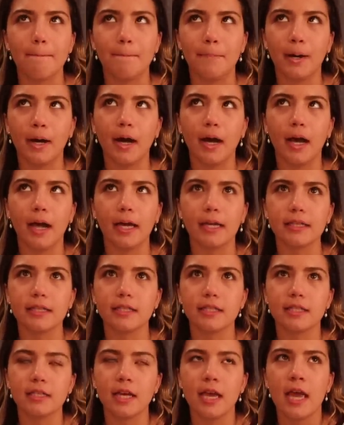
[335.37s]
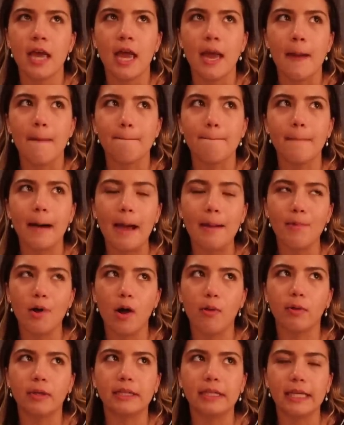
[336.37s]
but my
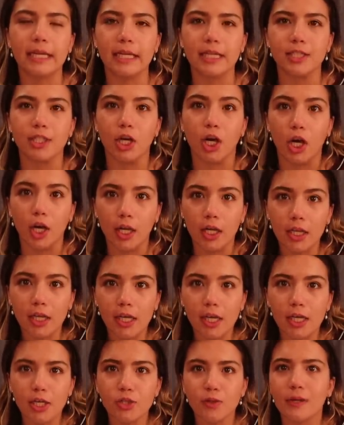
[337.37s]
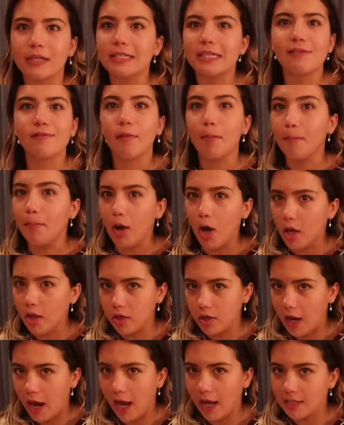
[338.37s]
mom would think it's ugly, so I didn't even
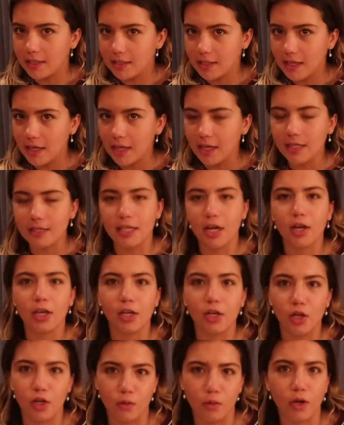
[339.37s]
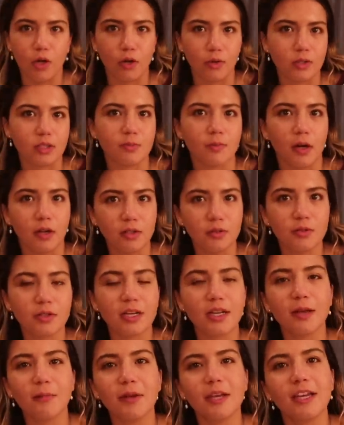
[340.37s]
bother asking because I already knew what her response was
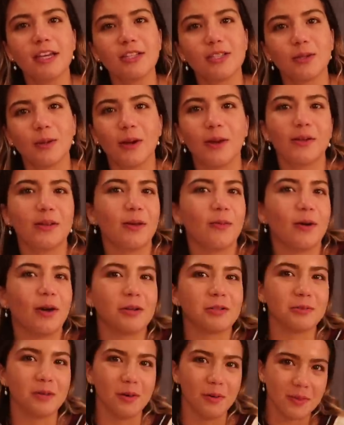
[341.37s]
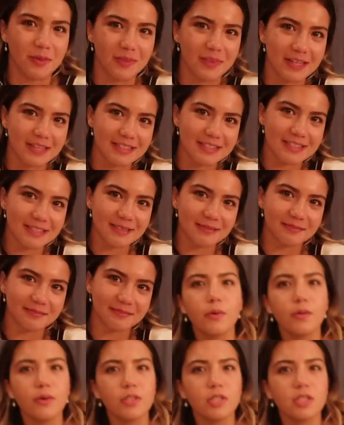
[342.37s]
going to be, so I only walked away with this.
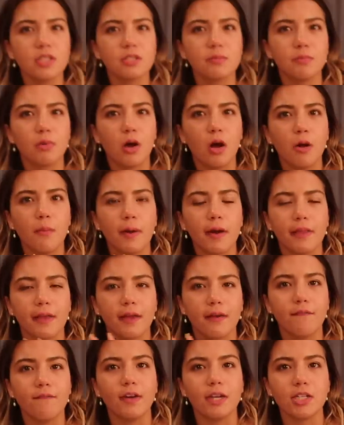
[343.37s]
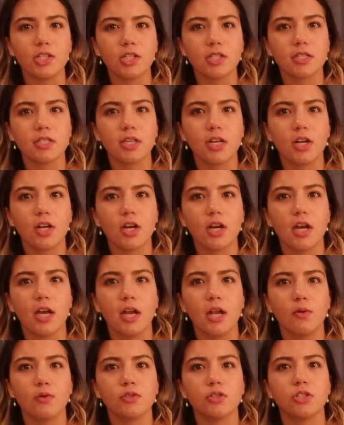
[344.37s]
we went to this mall by the convention center,
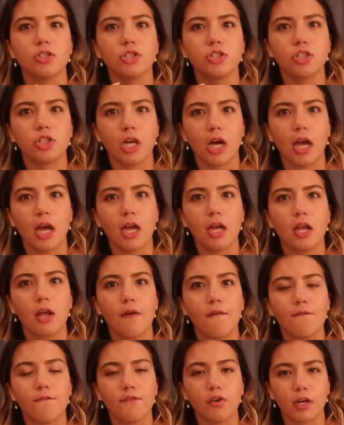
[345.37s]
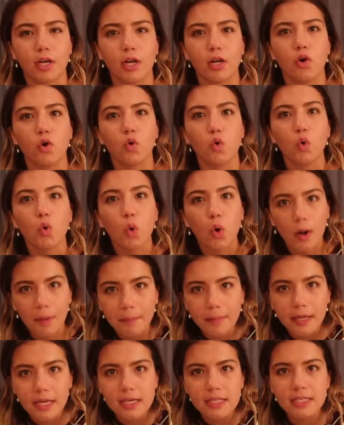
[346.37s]
and it was giant, freaking
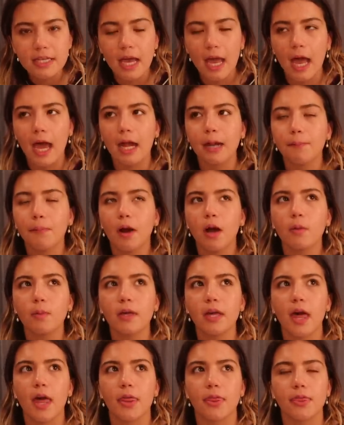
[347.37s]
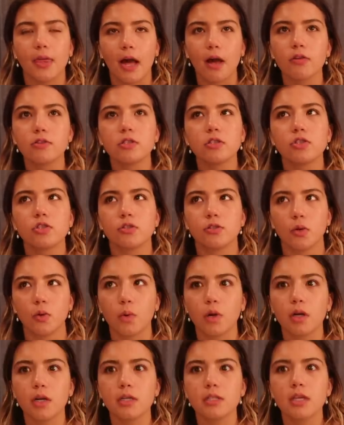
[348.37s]
enormous. It had probably a thousand
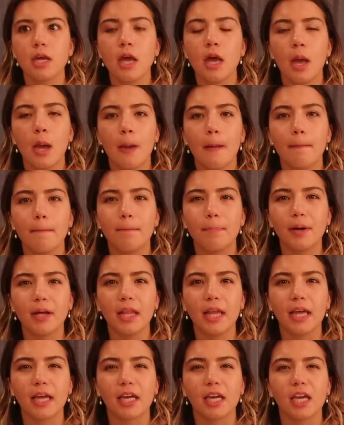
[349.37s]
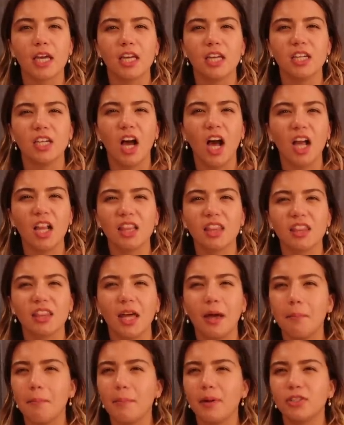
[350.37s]
stores, but, like, not
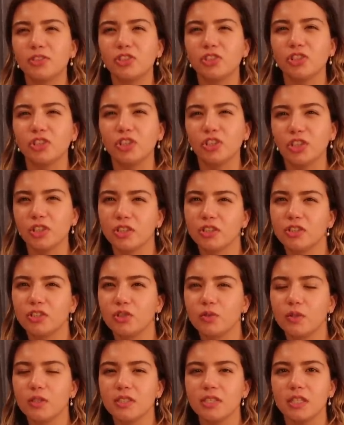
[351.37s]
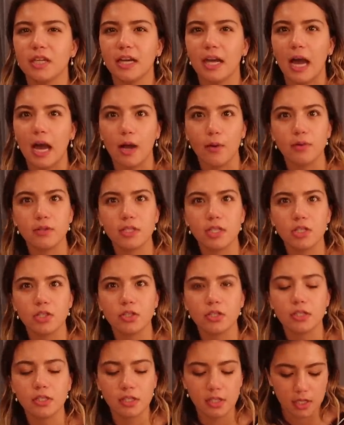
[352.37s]
that much good stores that, like, I was
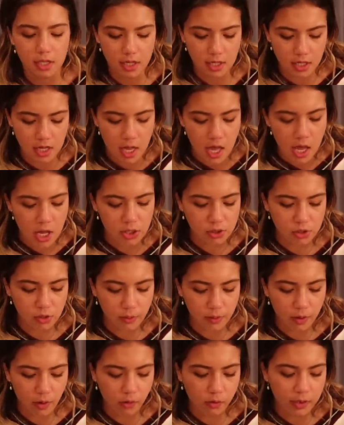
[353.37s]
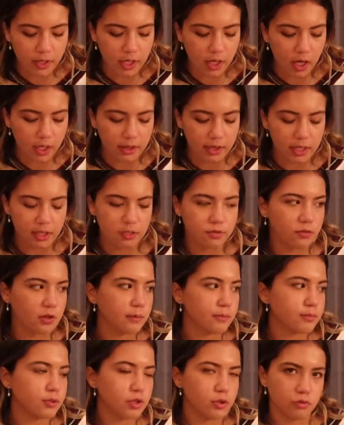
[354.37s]
interested in. So we only got things
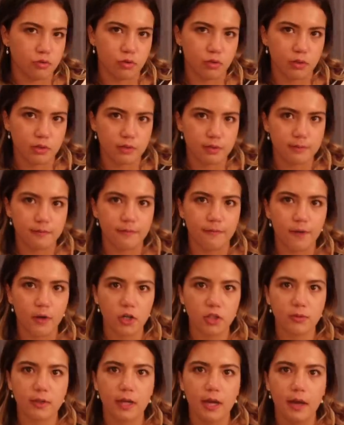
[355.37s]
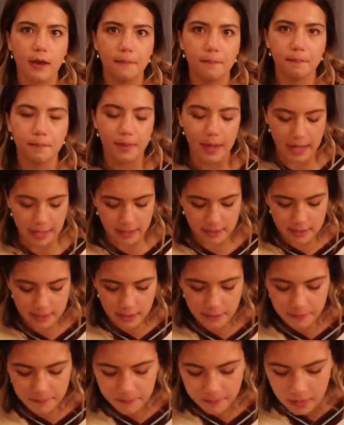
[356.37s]
from two stores. First, we got
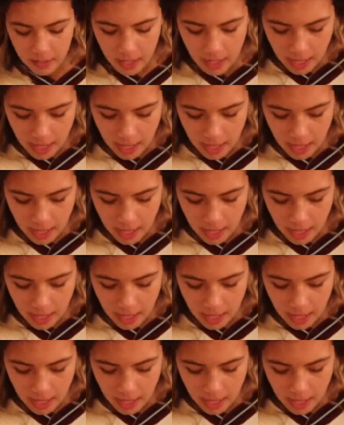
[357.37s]
PacSun,